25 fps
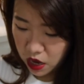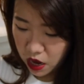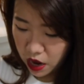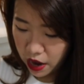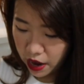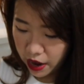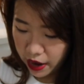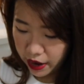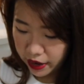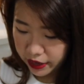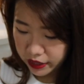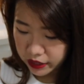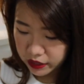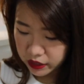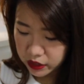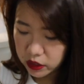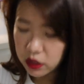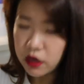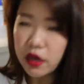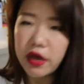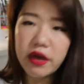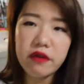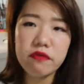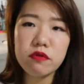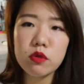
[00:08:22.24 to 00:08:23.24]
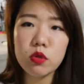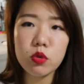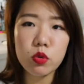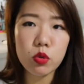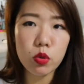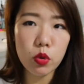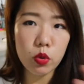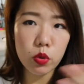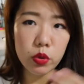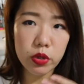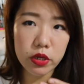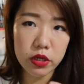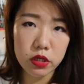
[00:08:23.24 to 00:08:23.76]
I have to
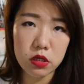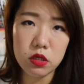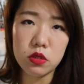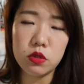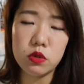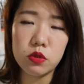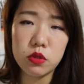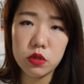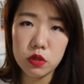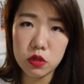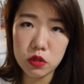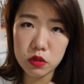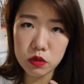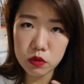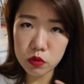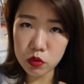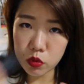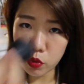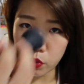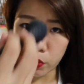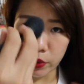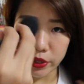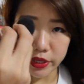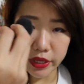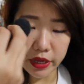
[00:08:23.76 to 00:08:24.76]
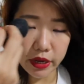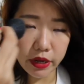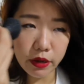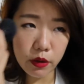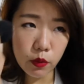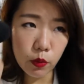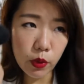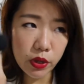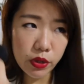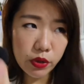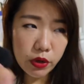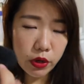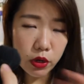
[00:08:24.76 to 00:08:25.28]
go into the
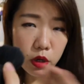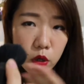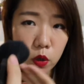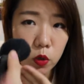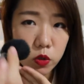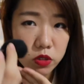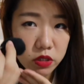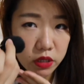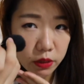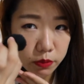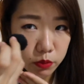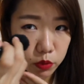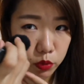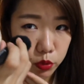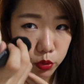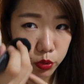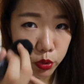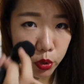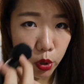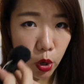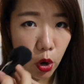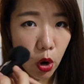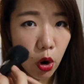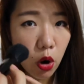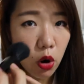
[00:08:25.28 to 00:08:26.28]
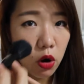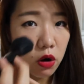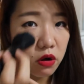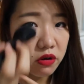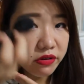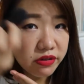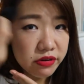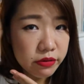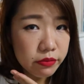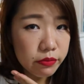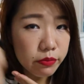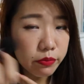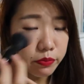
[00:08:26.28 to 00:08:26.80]
when you're close up to your
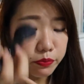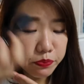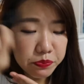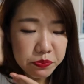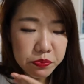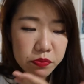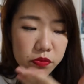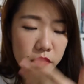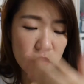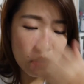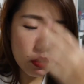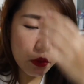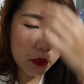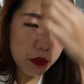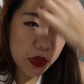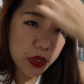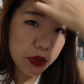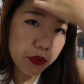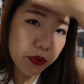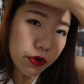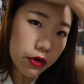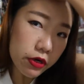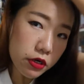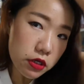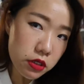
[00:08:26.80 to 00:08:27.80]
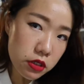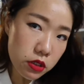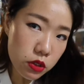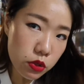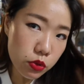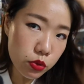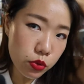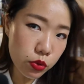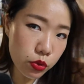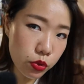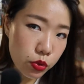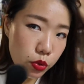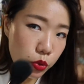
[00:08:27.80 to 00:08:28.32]
mirrors,
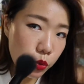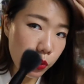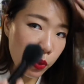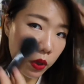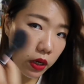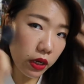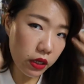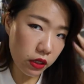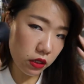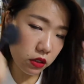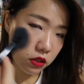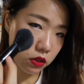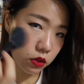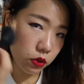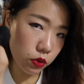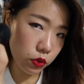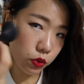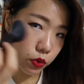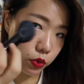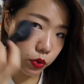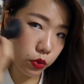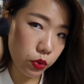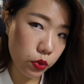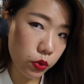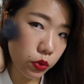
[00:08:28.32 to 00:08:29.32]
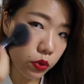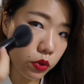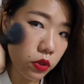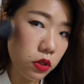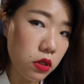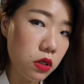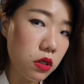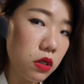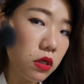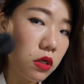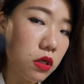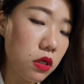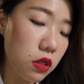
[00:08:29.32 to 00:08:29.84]
you do want to
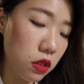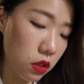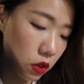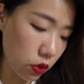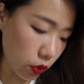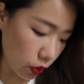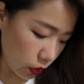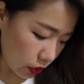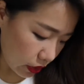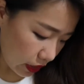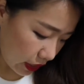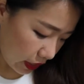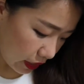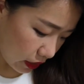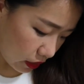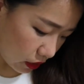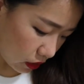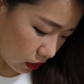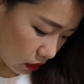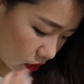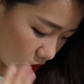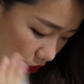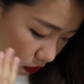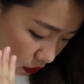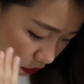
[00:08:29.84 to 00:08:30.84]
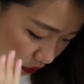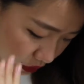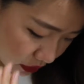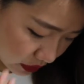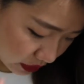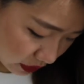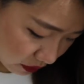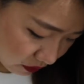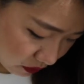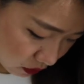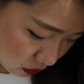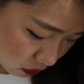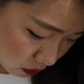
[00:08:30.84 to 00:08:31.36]
look at
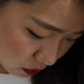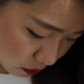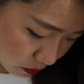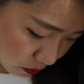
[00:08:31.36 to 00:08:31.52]
yourself.